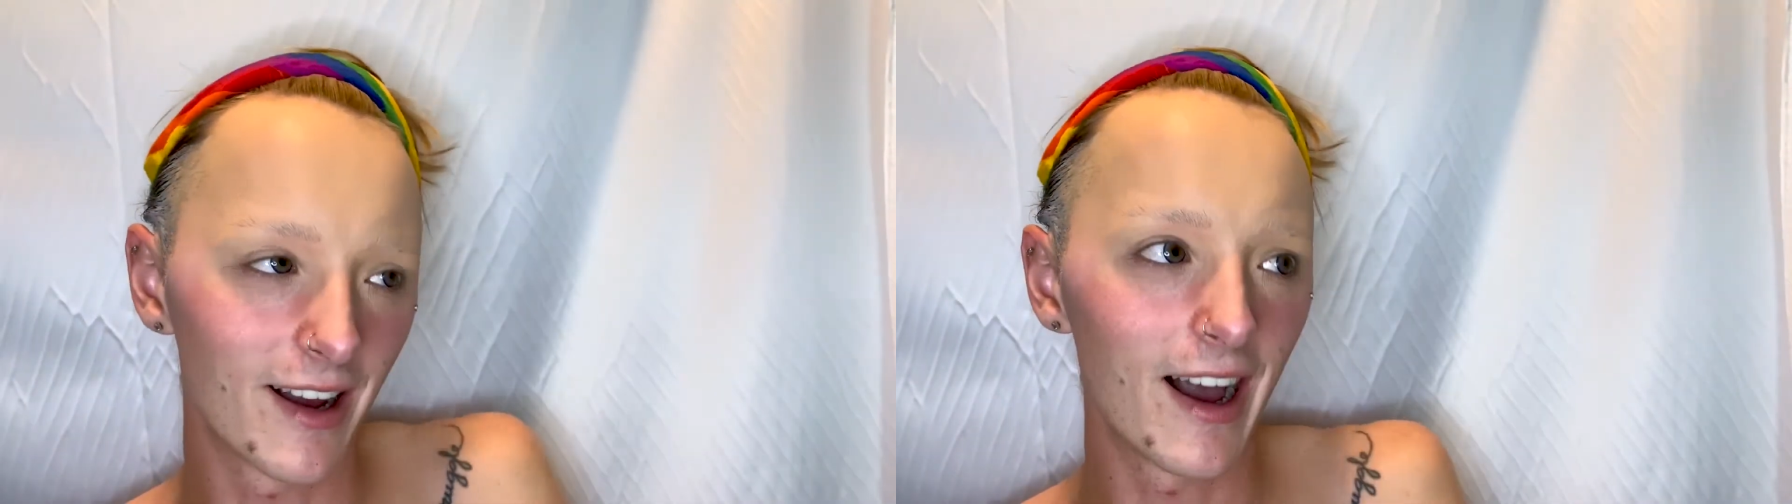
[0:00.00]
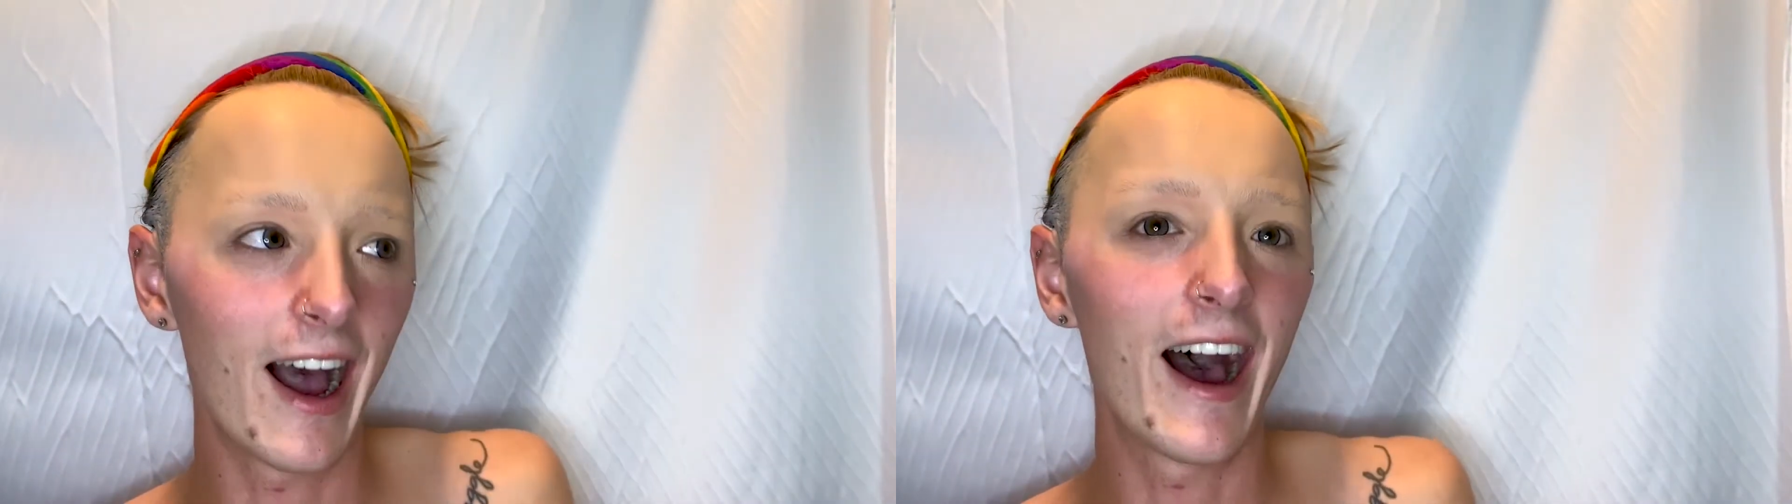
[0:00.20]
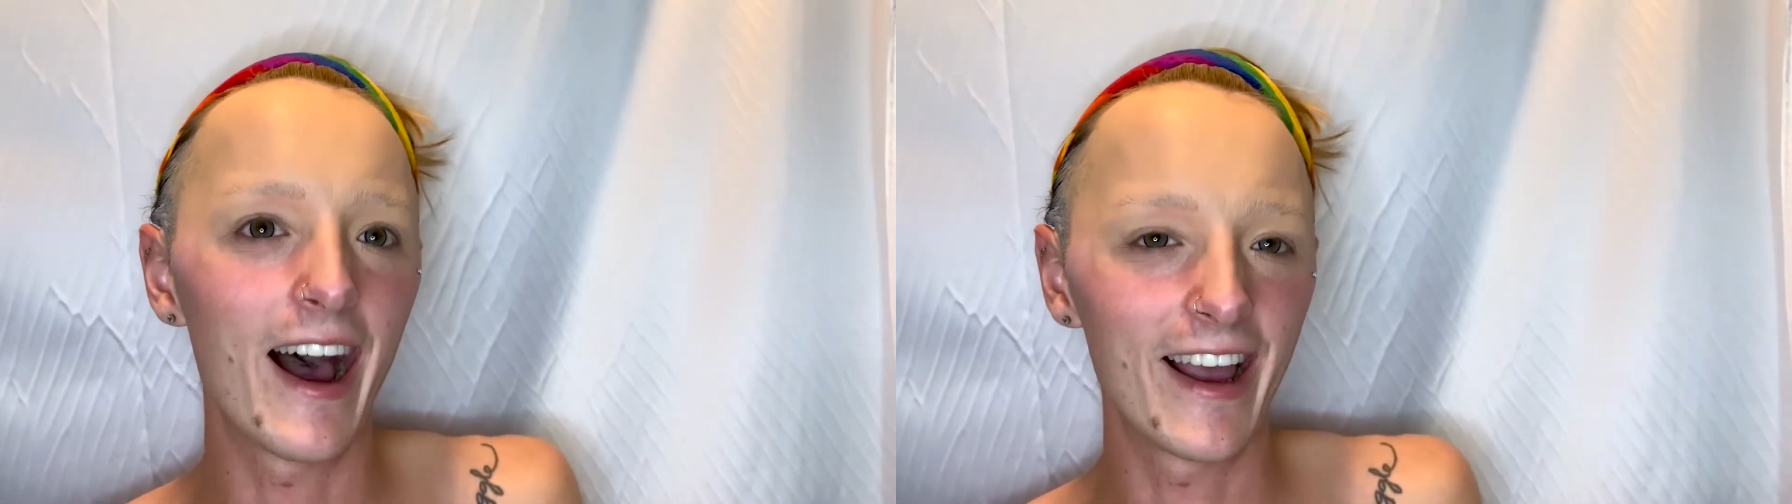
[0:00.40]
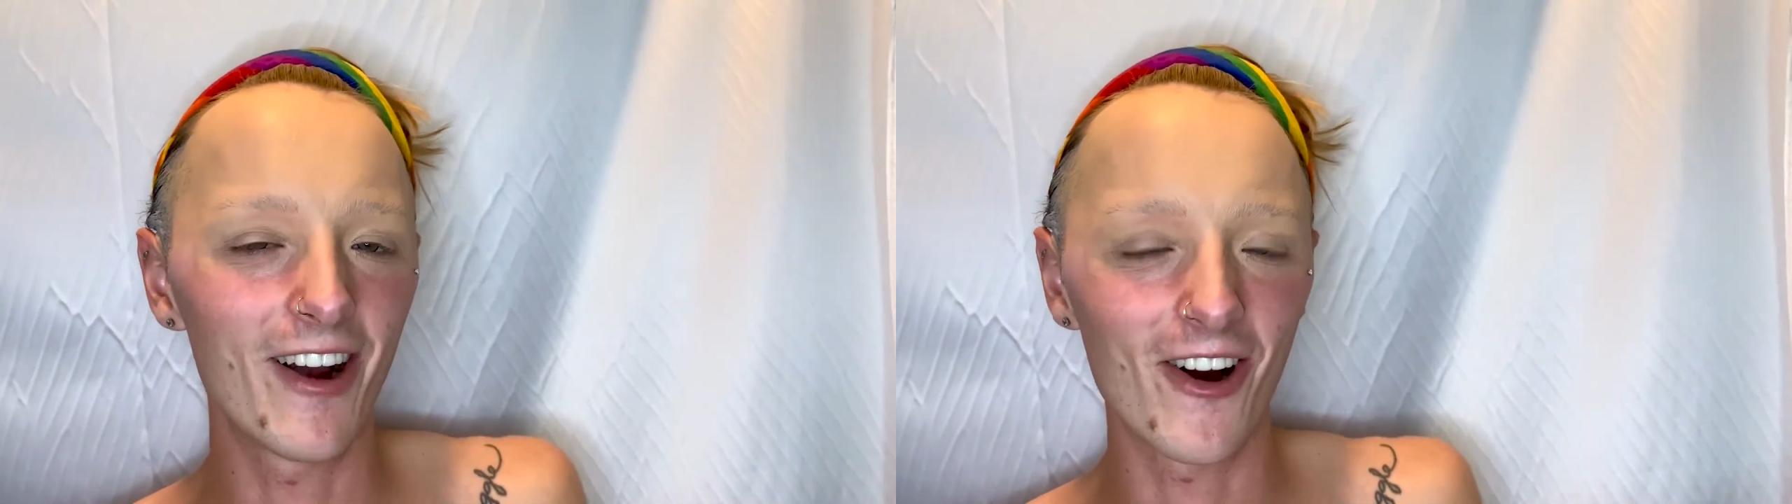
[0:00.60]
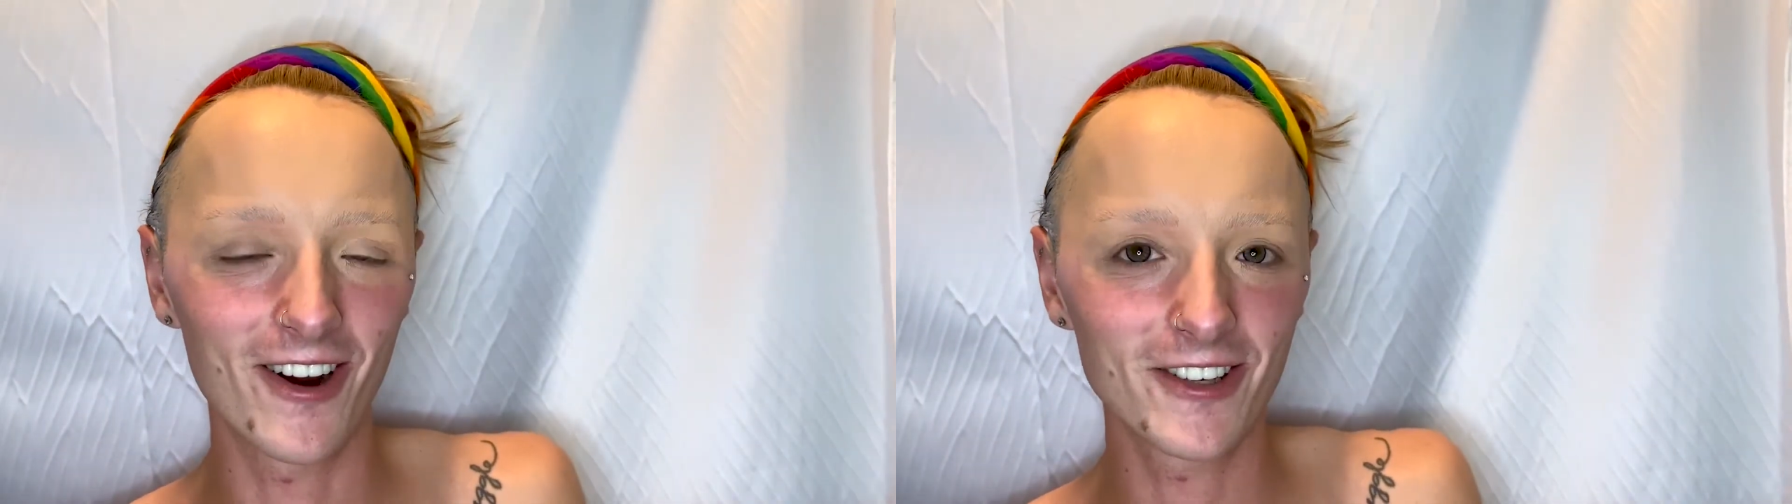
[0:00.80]
high
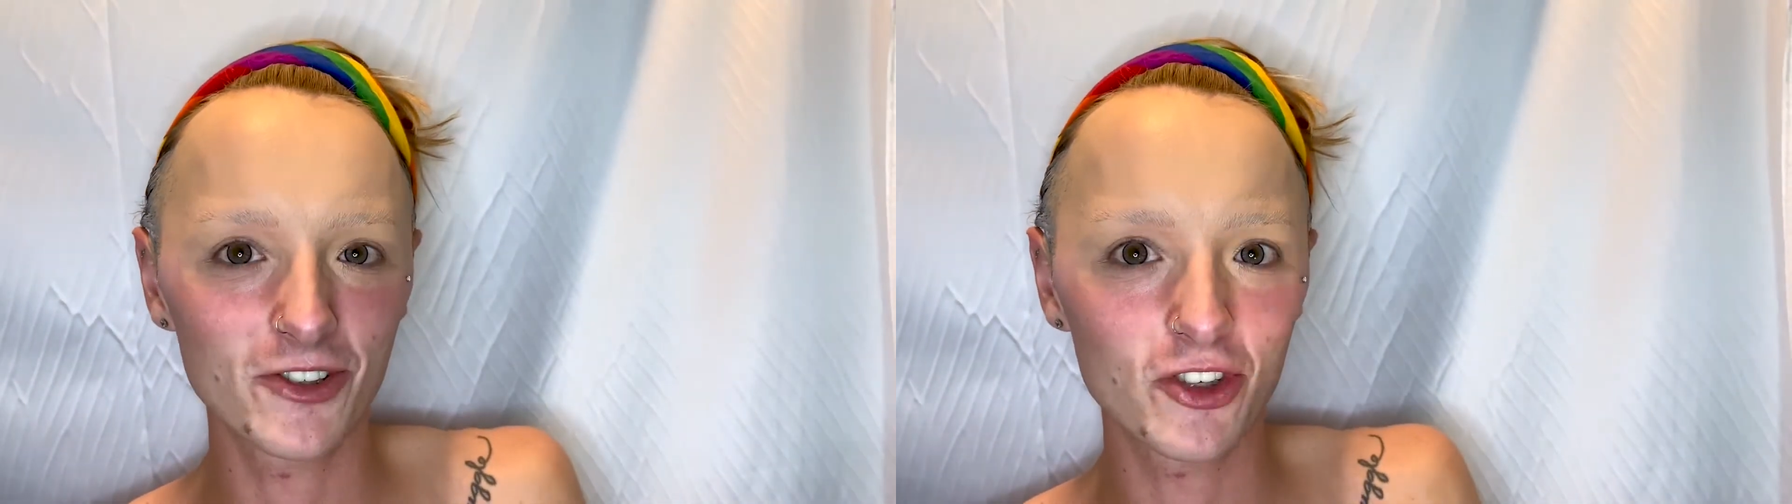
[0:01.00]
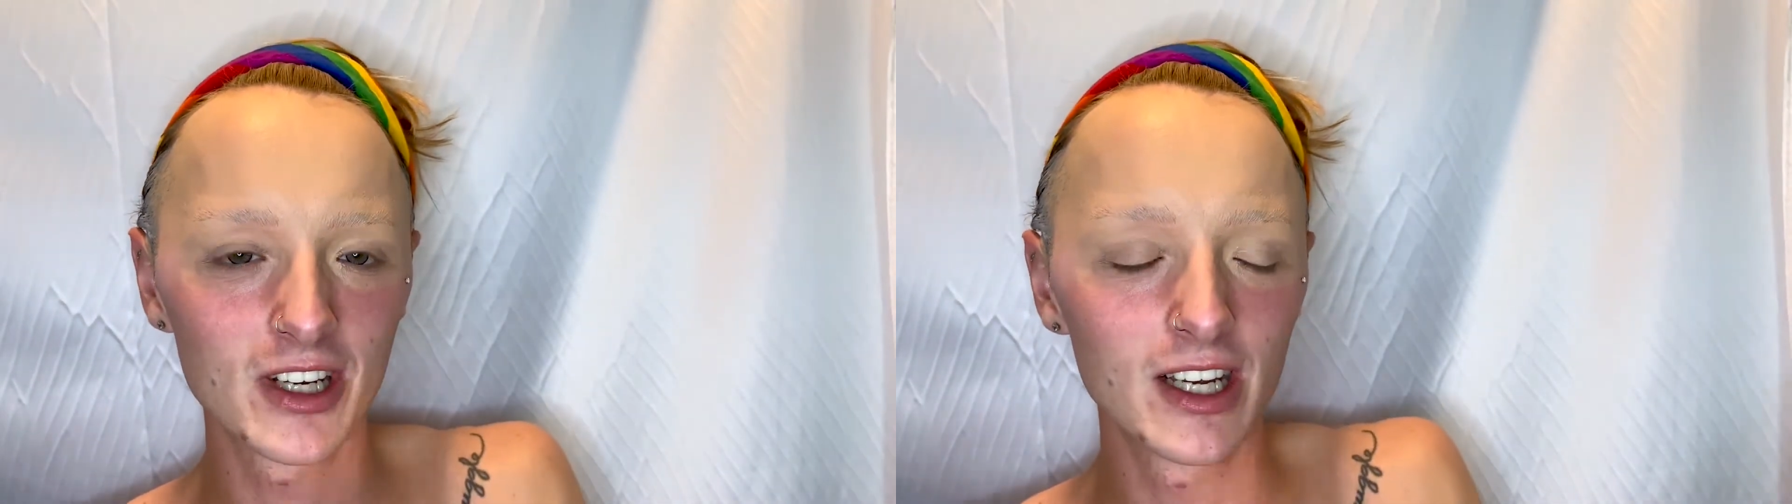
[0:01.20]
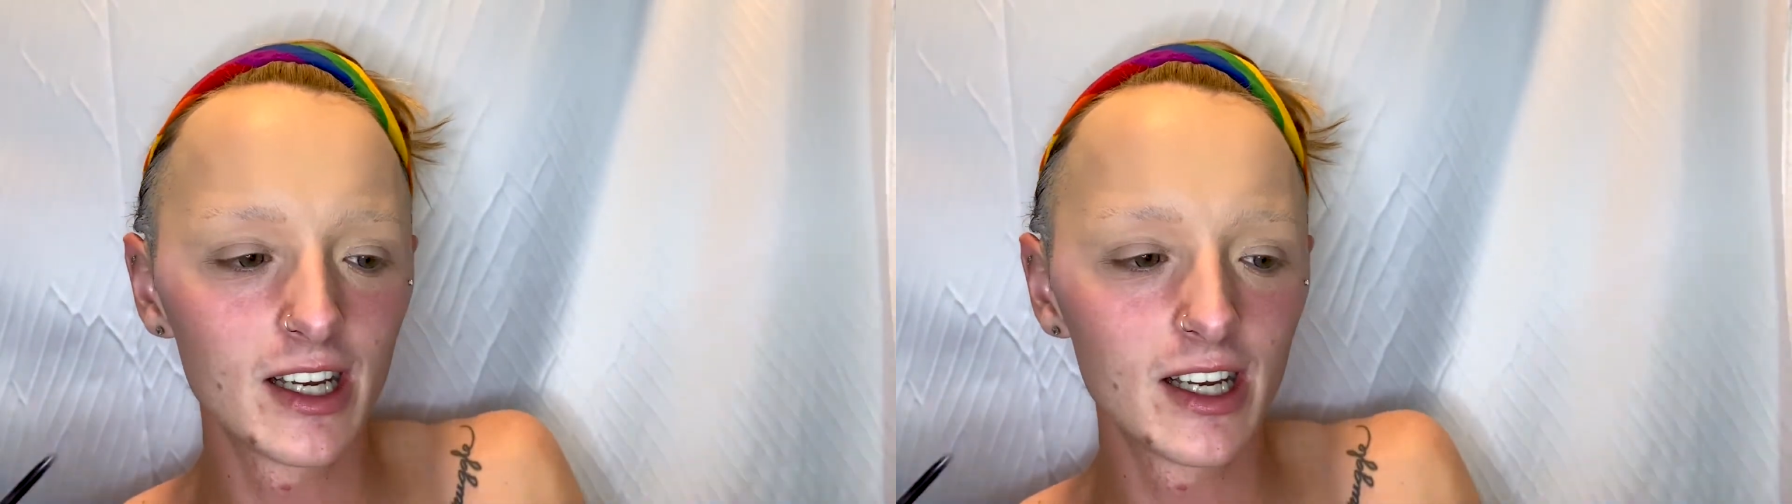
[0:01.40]
arch,